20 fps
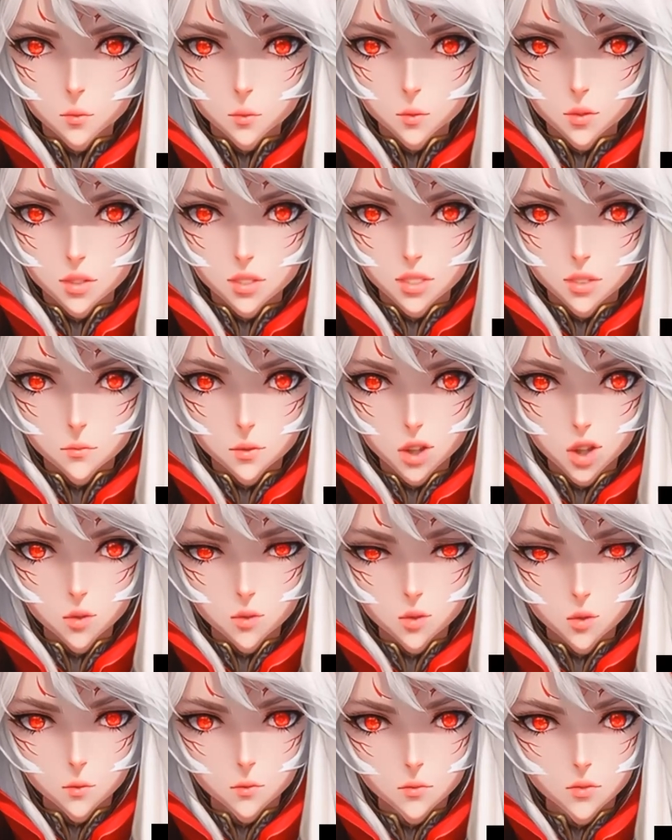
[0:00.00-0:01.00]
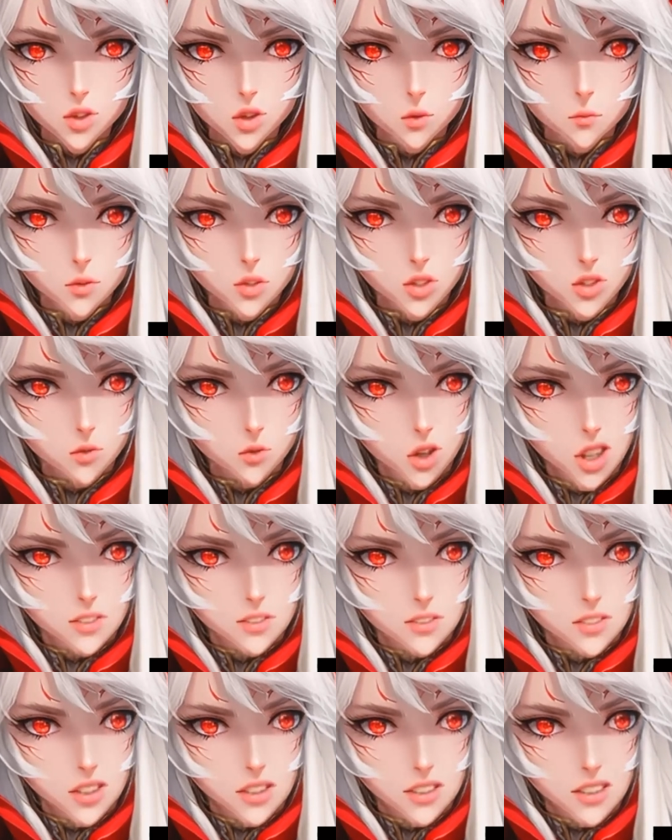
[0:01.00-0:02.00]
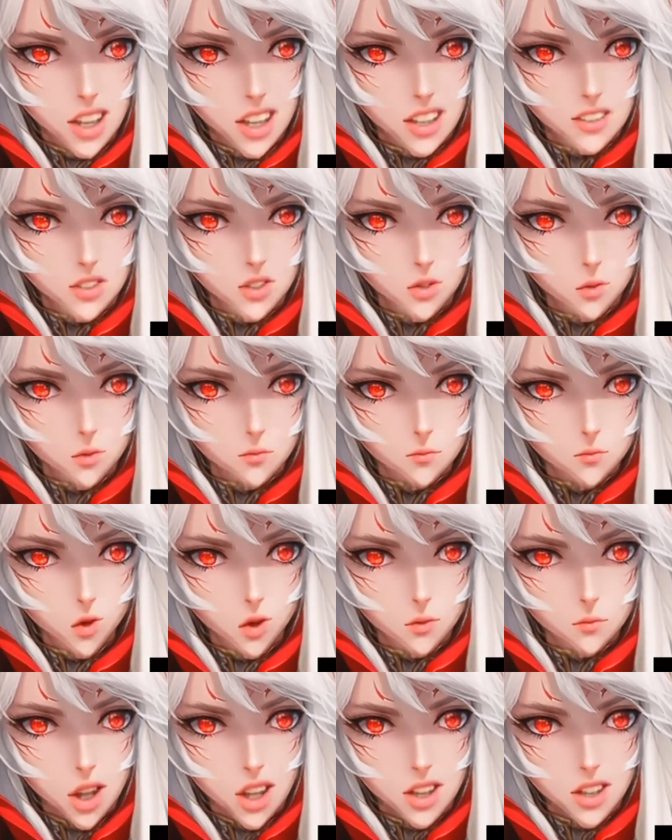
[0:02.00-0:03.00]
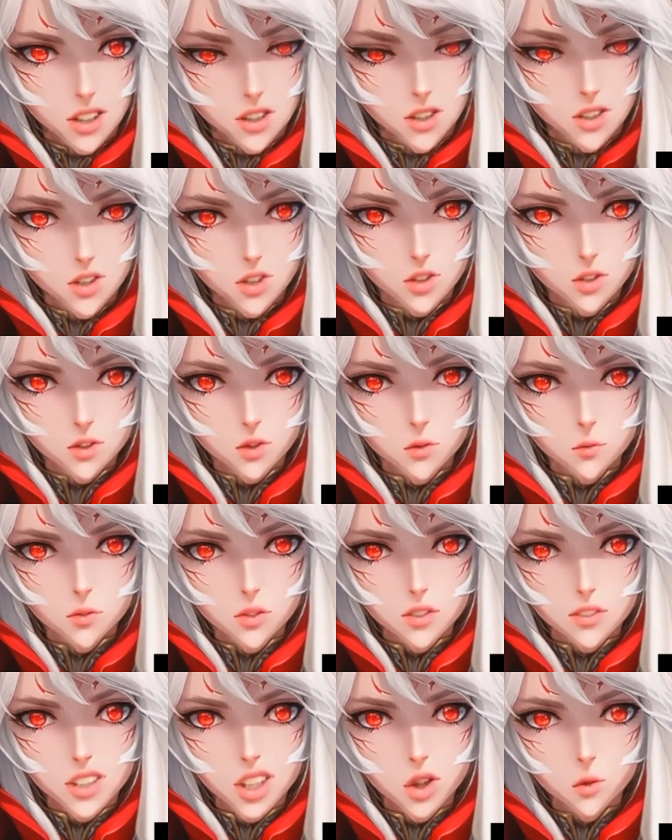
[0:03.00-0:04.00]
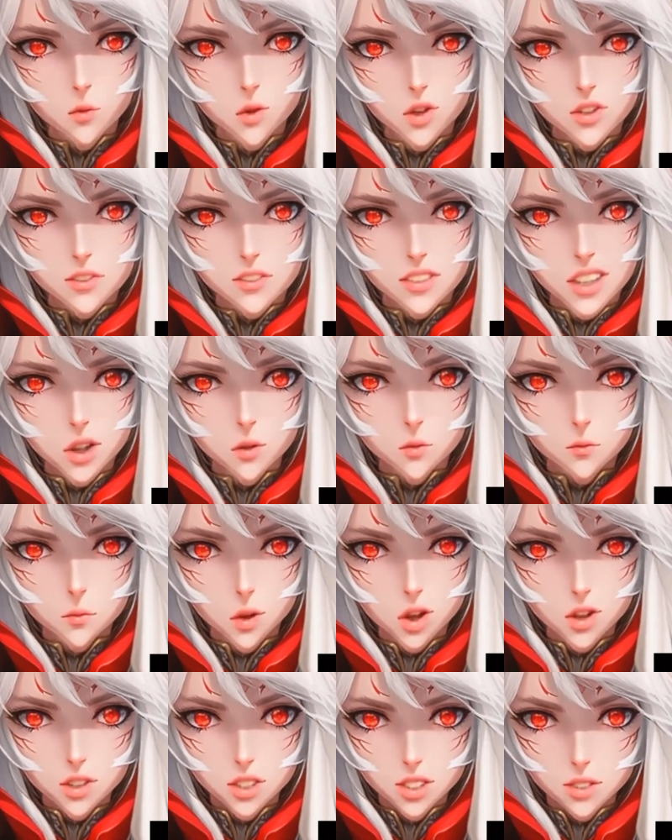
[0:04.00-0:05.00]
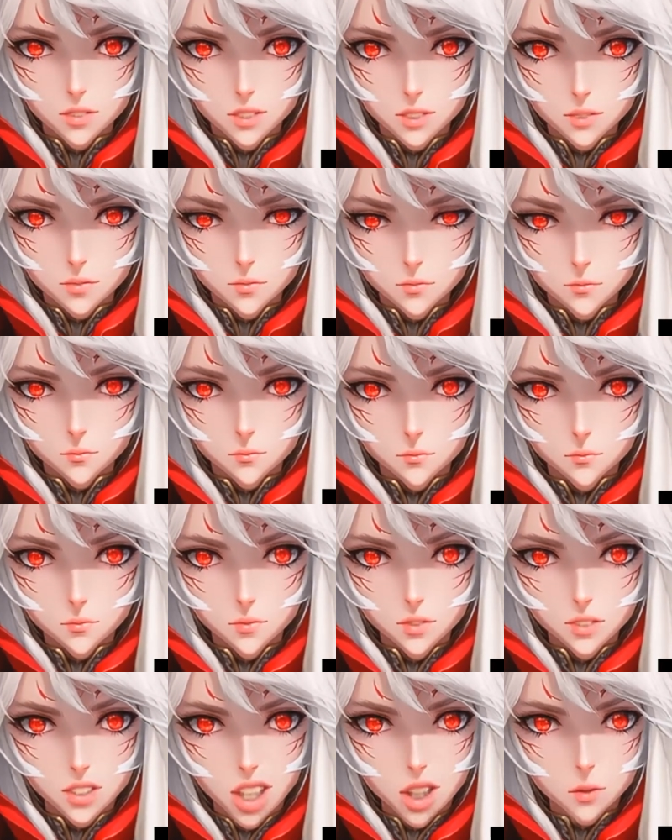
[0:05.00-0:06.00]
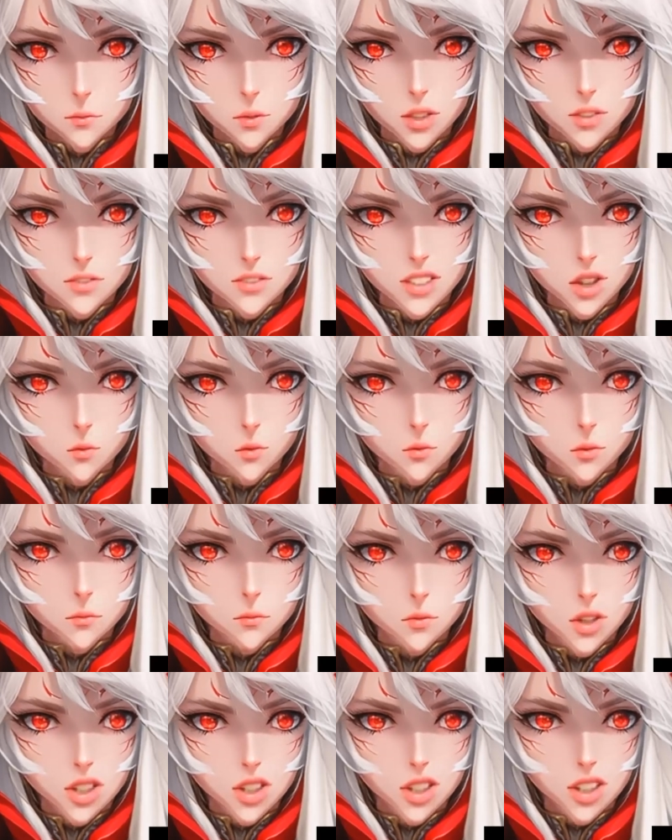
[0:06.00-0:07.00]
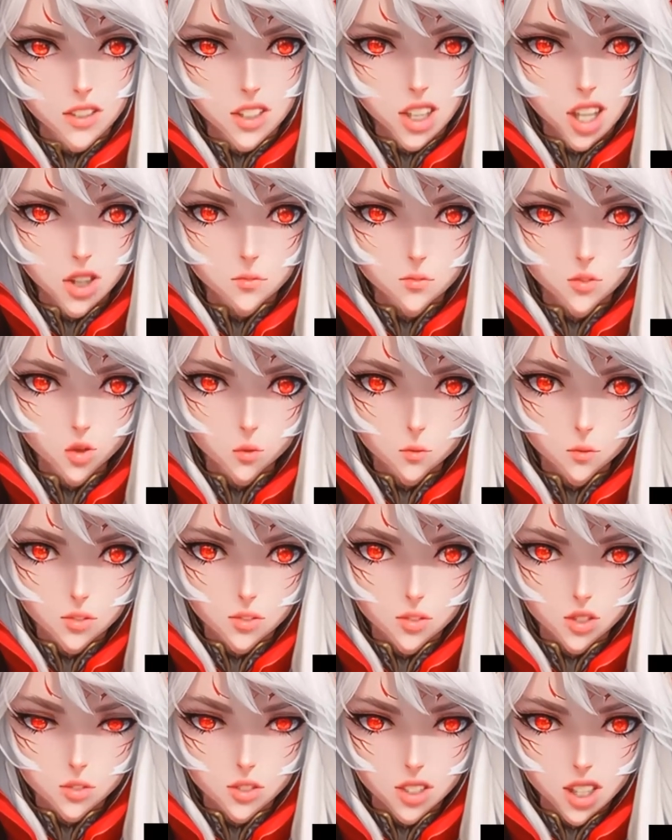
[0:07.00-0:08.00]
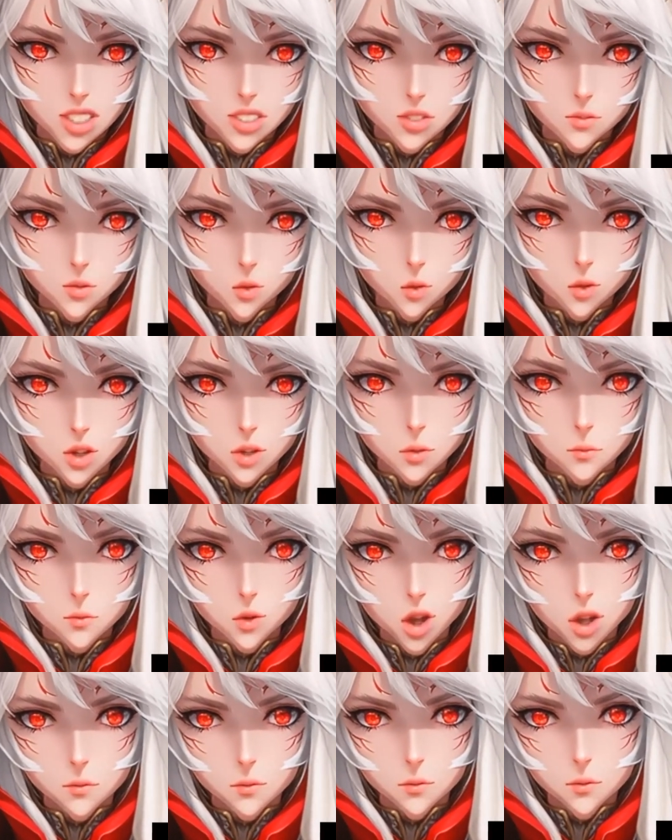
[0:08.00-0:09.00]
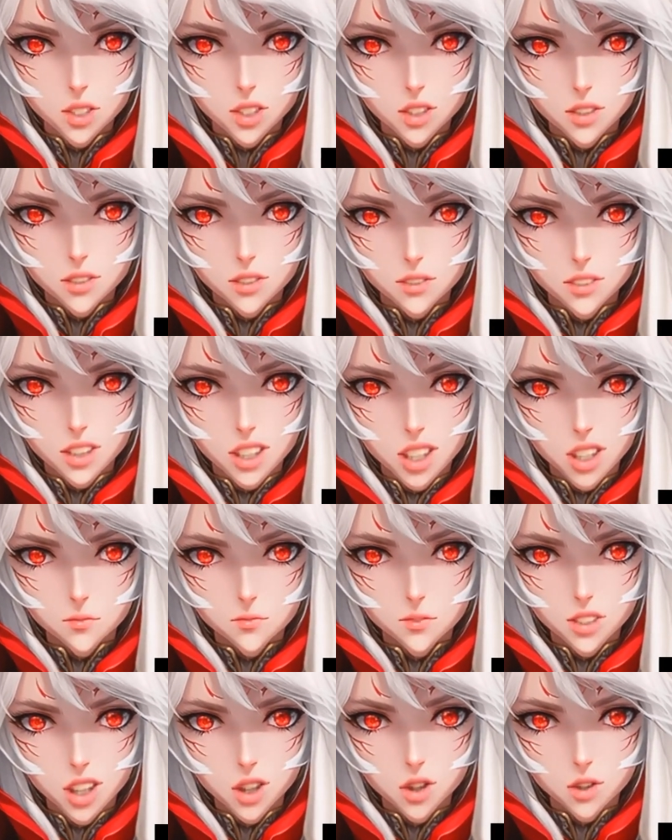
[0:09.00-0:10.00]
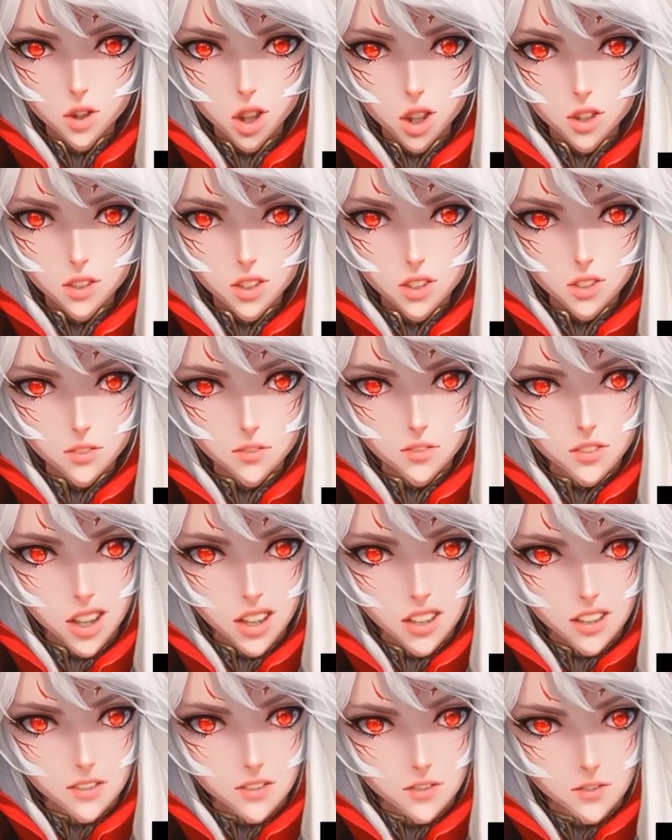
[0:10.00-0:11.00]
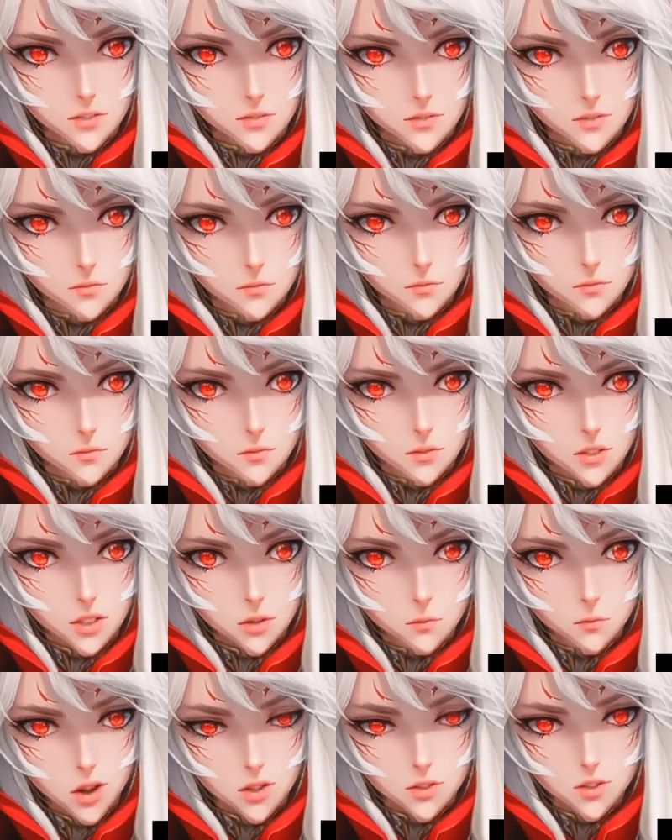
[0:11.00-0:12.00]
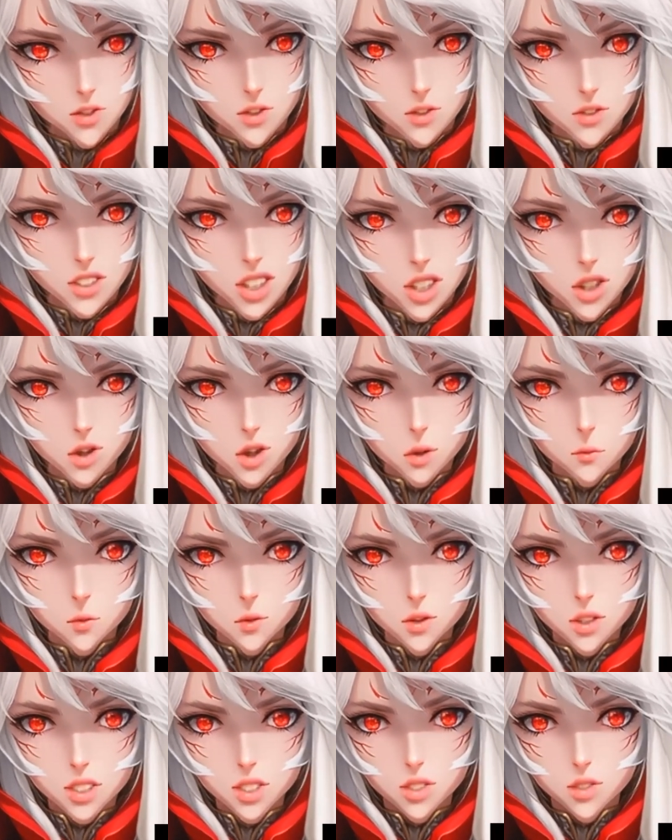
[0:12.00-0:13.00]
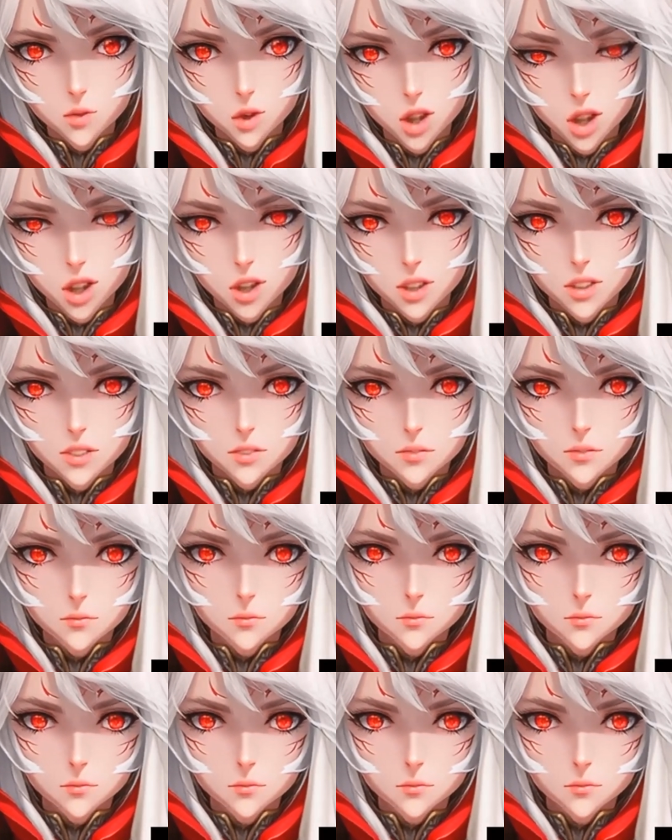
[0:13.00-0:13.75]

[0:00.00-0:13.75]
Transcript: With the small group of humans dressed in a knight's uniform, I can conclude that they were a scout party. That means I will be meeting alive humans on the next floor, probably. If they are not killed, that is. The monsters here are pretty strong.